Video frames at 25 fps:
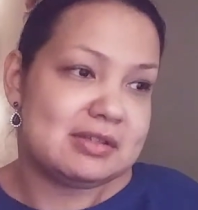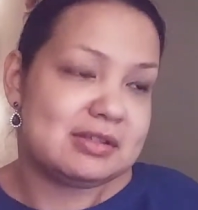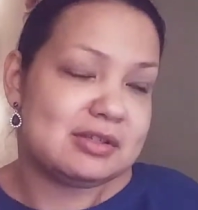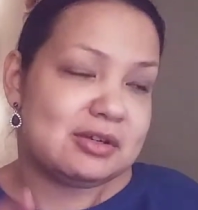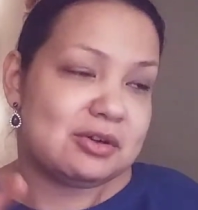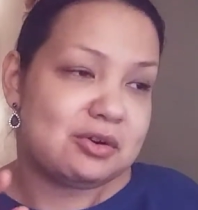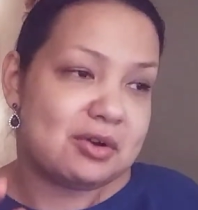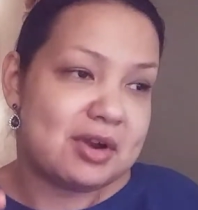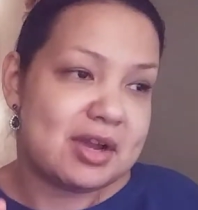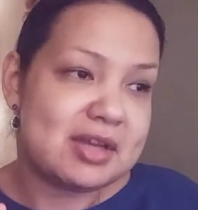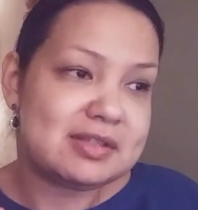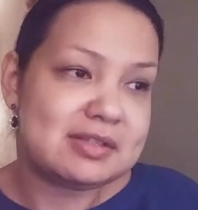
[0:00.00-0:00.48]
The
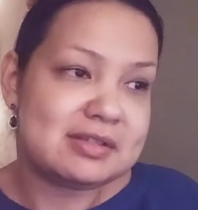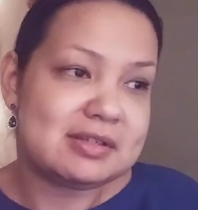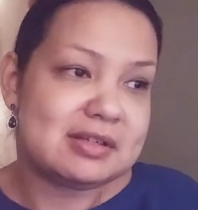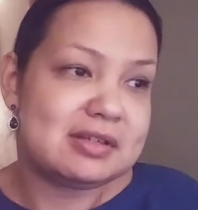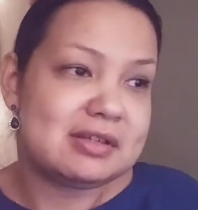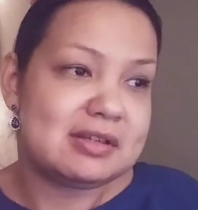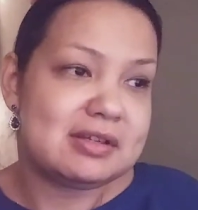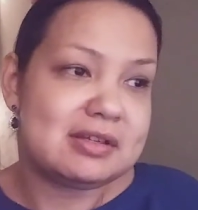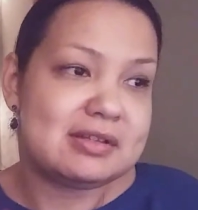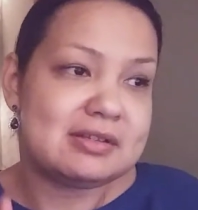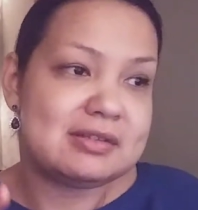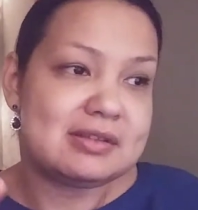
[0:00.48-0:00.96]

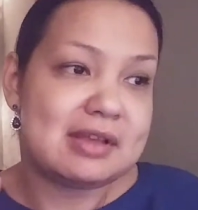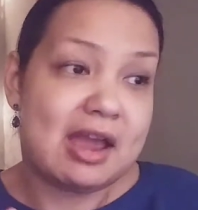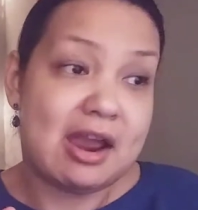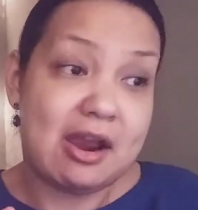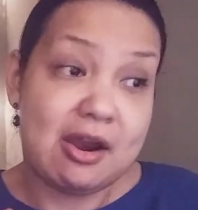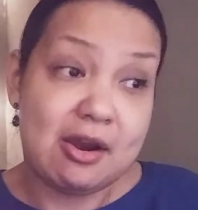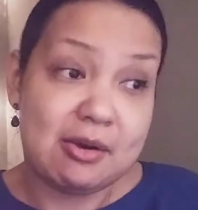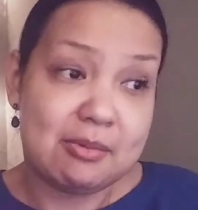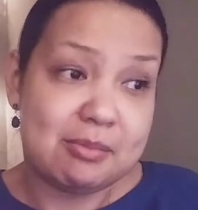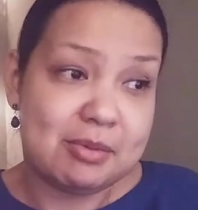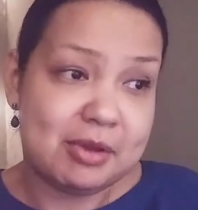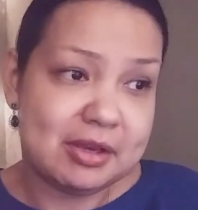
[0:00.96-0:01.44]
crescent is
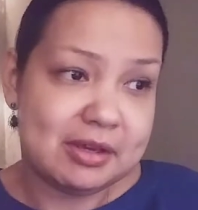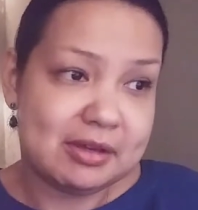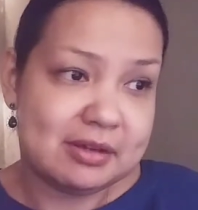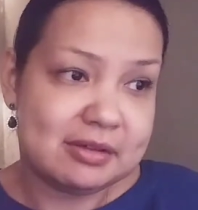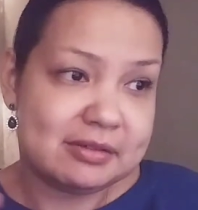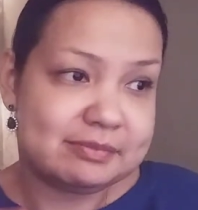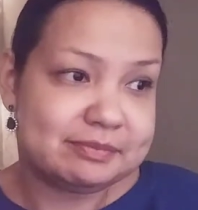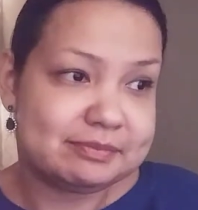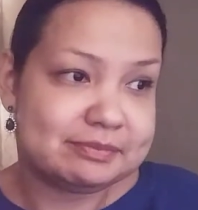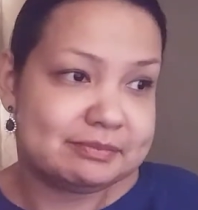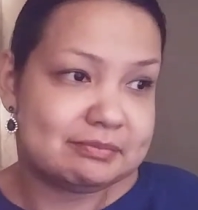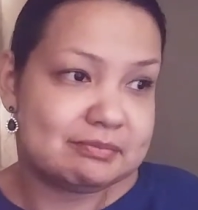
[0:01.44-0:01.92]
Arabic,
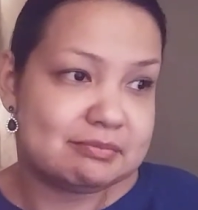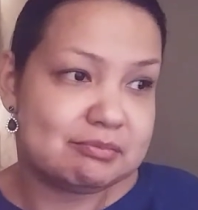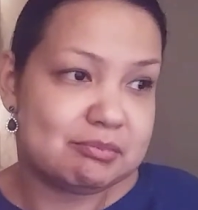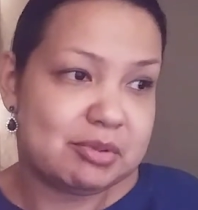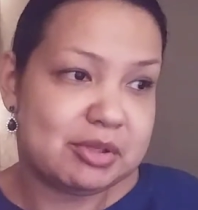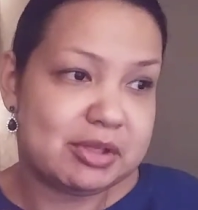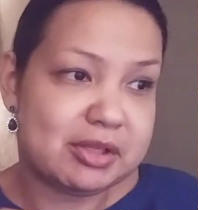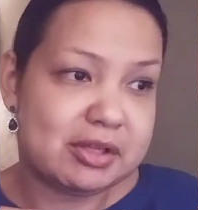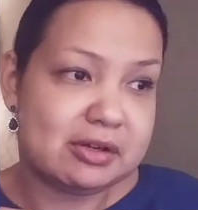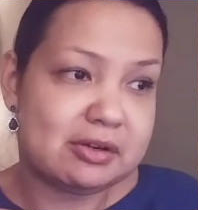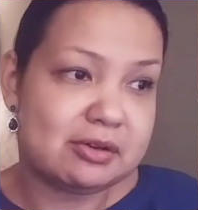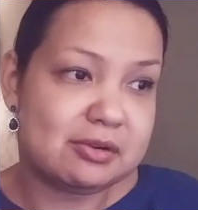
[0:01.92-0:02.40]

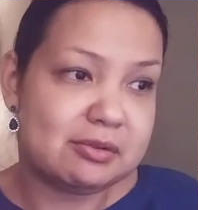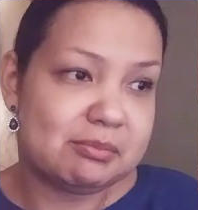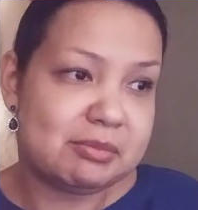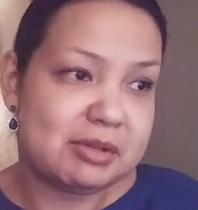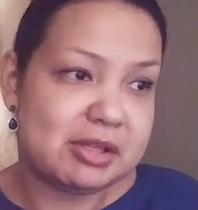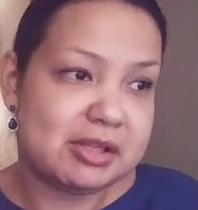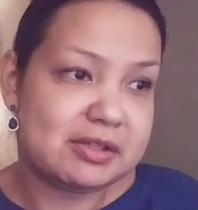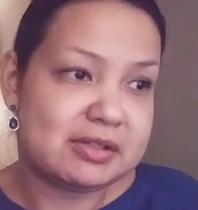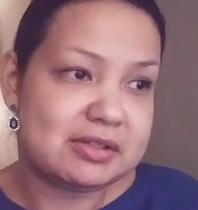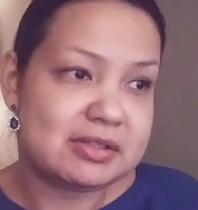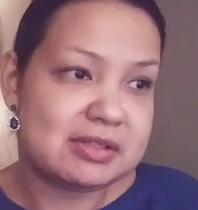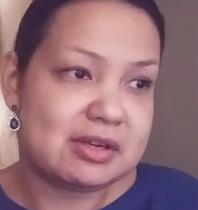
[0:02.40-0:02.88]
political,
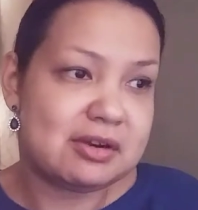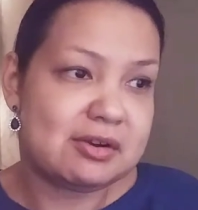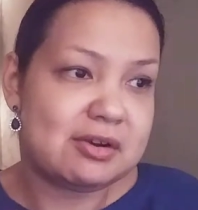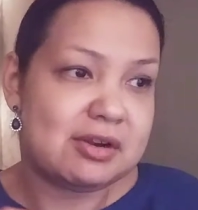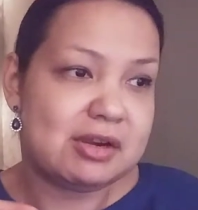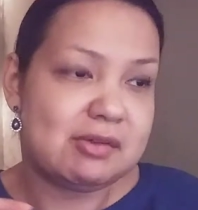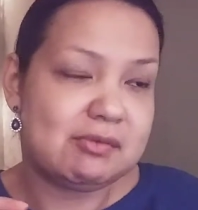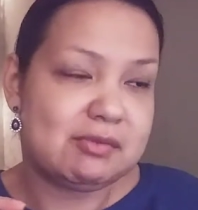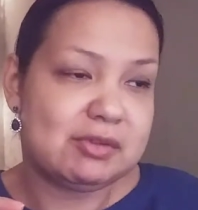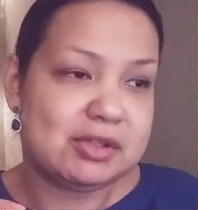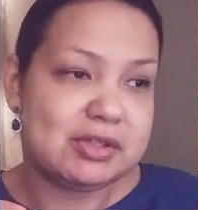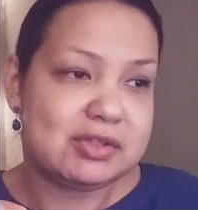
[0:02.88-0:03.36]
military,
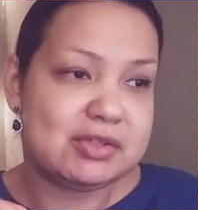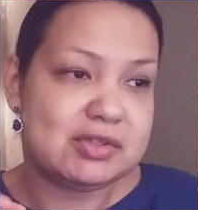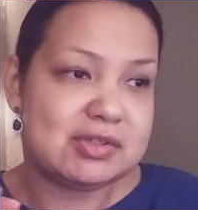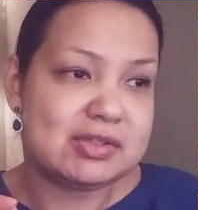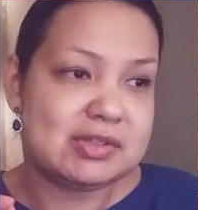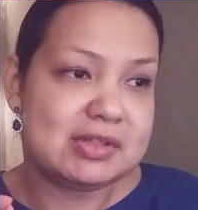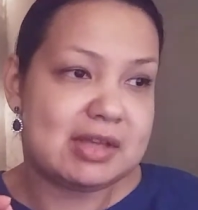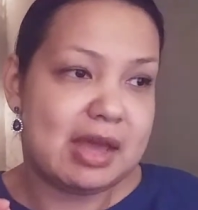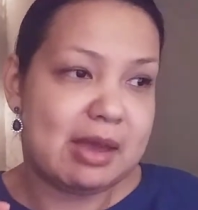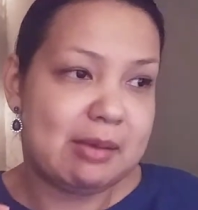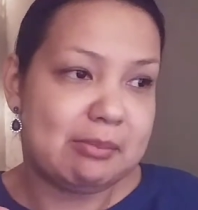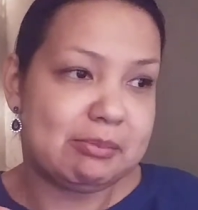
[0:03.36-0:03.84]
and
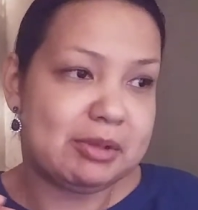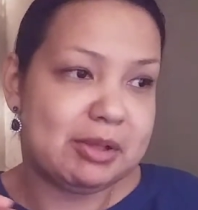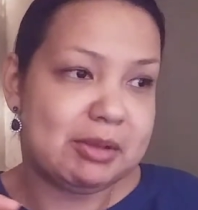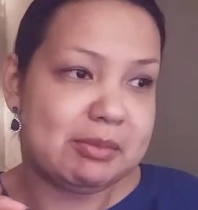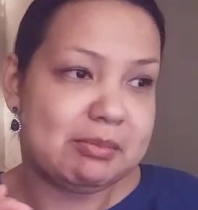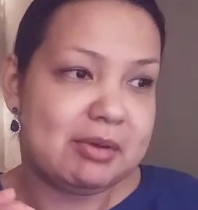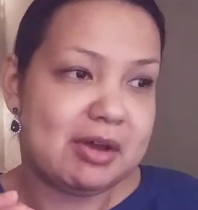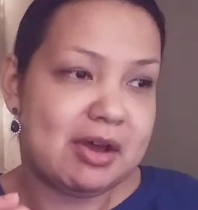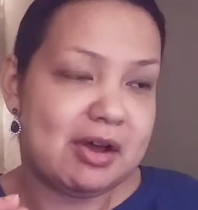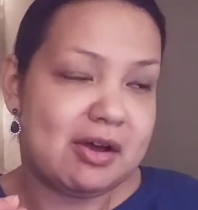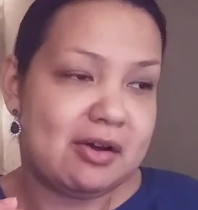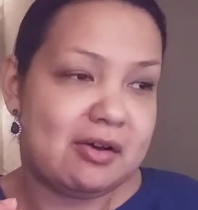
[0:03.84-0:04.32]
religious
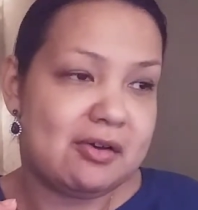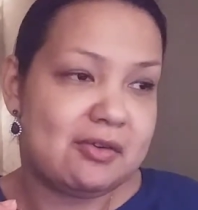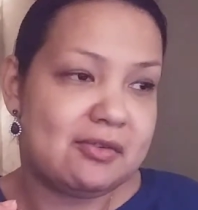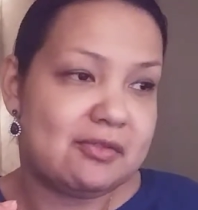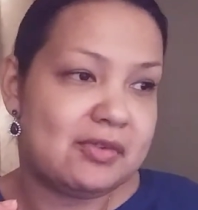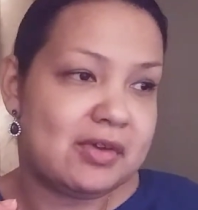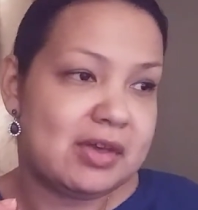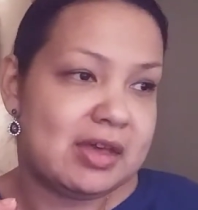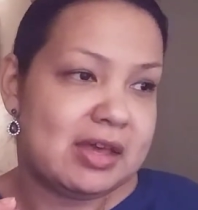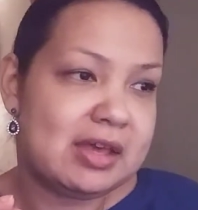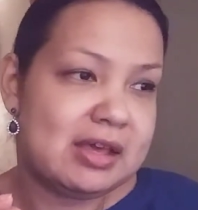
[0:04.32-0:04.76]
emblem of